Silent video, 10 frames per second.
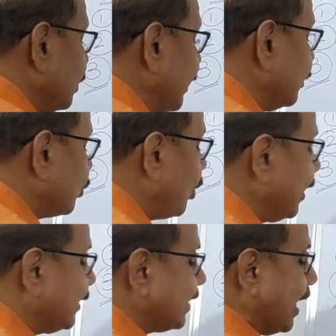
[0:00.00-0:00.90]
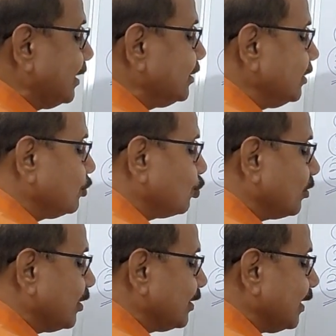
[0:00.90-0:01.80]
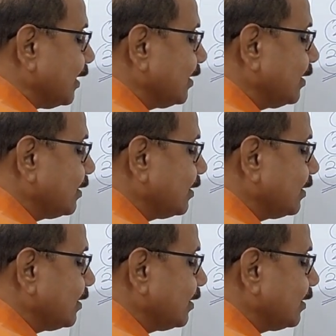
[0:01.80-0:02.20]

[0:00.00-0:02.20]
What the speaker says: can draw a tangent over here